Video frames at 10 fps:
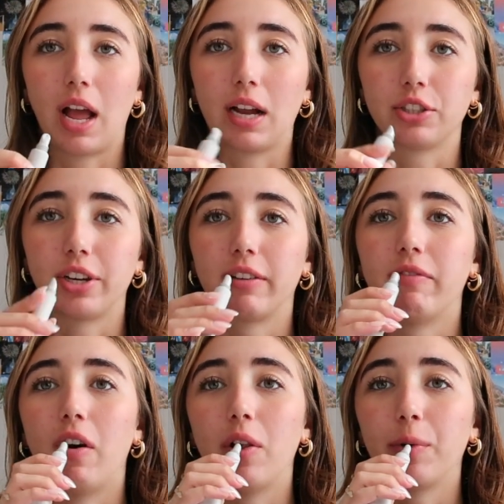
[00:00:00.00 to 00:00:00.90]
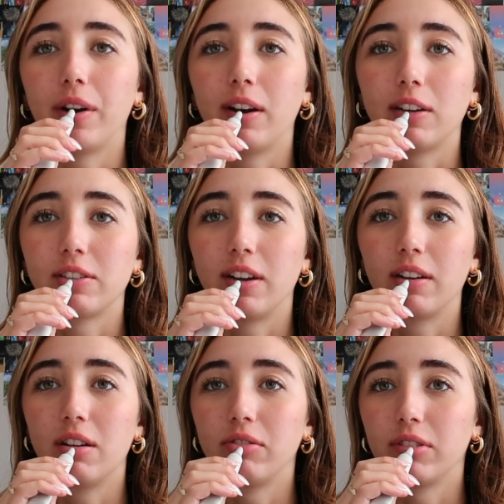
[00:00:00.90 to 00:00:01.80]
Hashtag follower,
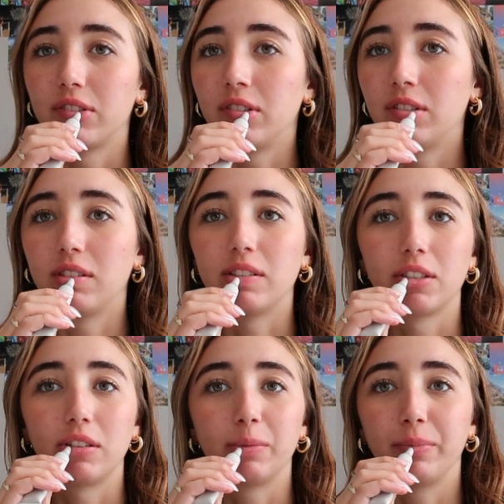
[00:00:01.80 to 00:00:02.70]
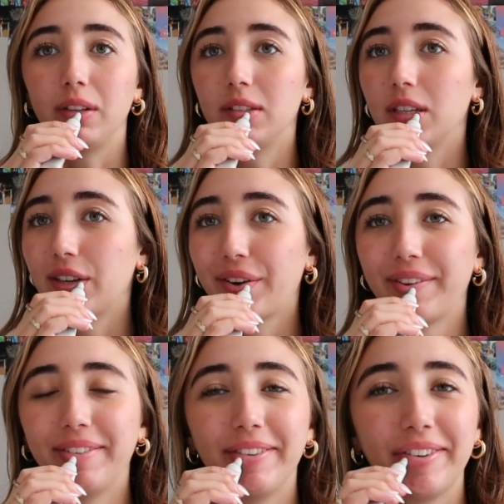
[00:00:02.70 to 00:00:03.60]
hashtag unoriginal, hashtag basic.
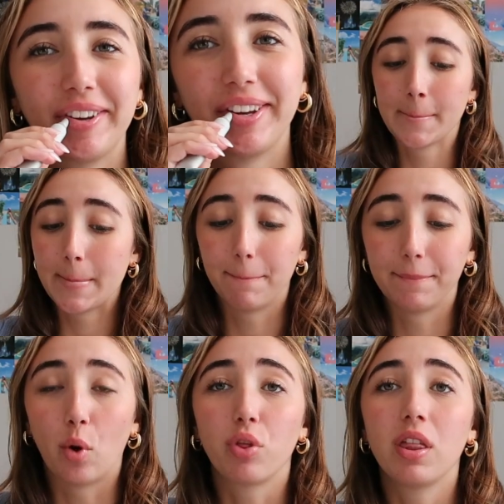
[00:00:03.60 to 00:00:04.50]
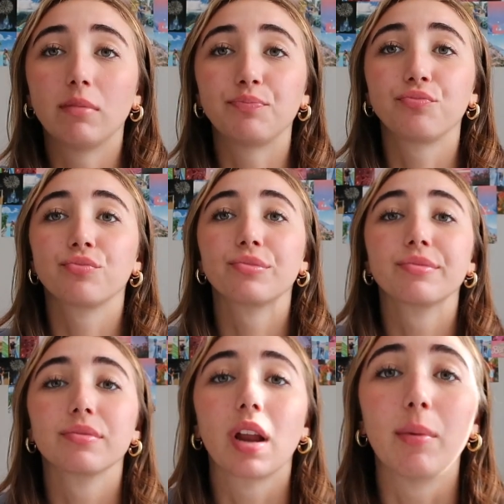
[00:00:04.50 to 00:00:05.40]
Both of them,
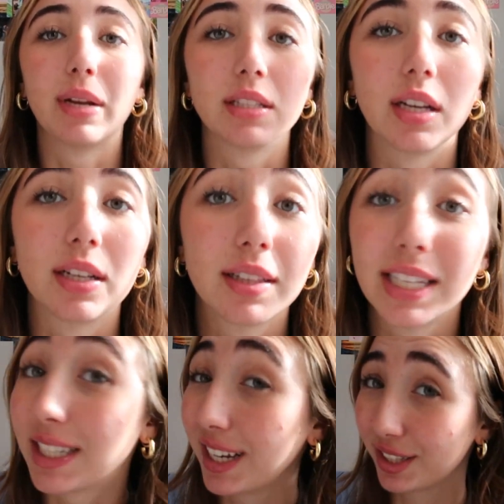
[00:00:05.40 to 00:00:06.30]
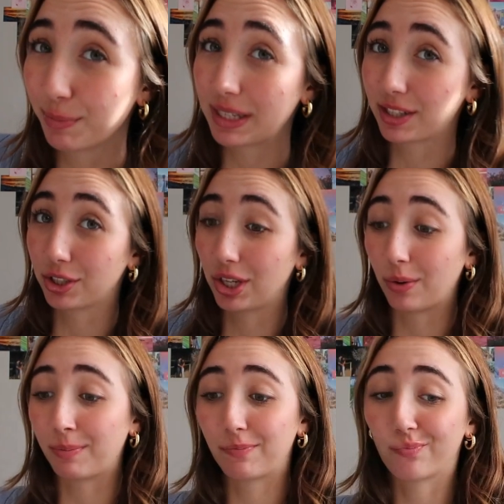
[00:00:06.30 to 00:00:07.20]
amazing. They taste amazing too.